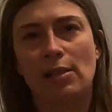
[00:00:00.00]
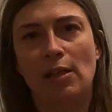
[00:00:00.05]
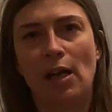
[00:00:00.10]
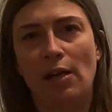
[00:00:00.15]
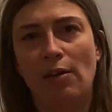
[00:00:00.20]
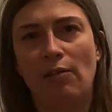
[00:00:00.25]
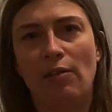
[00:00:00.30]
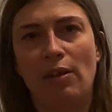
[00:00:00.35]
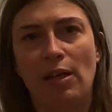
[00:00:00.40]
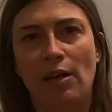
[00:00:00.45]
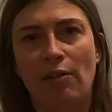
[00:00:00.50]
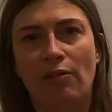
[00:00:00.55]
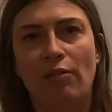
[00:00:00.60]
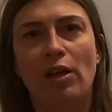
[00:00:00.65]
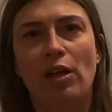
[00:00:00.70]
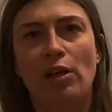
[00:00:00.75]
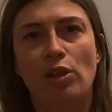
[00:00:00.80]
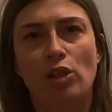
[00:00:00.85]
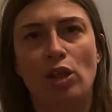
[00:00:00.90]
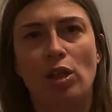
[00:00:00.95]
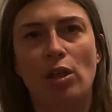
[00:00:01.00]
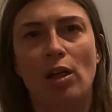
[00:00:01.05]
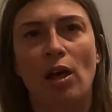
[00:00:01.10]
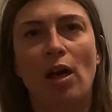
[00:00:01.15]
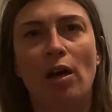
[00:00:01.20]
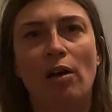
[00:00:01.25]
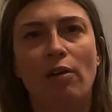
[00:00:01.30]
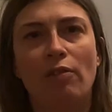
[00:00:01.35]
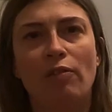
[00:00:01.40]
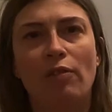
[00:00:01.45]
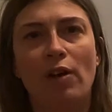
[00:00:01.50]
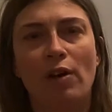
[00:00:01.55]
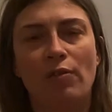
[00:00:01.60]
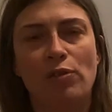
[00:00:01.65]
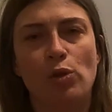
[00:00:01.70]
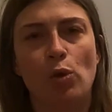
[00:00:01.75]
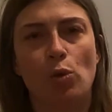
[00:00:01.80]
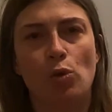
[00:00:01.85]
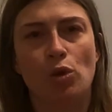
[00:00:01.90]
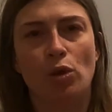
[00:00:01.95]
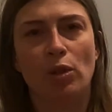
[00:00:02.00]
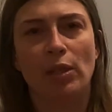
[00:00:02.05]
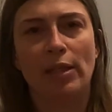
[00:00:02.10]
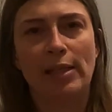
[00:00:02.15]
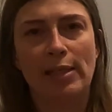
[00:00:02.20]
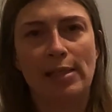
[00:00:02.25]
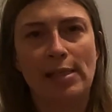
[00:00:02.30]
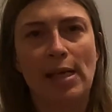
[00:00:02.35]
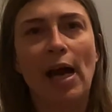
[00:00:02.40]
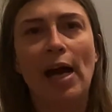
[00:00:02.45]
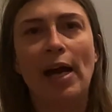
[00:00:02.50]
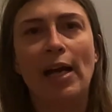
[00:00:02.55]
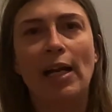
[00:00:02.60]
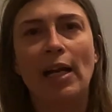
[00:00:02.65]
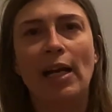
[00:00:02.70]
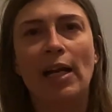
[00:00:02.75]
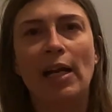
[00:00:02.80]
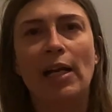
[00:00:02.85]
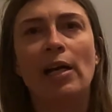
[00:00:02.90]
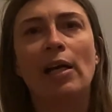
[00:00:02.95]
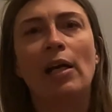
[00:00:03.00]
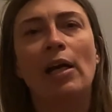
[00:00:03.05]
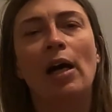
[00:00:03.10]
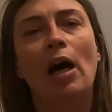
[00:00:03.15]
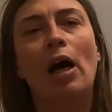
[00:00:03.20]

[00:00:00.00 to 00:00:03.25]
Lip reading: kind of the definition of social anxiety,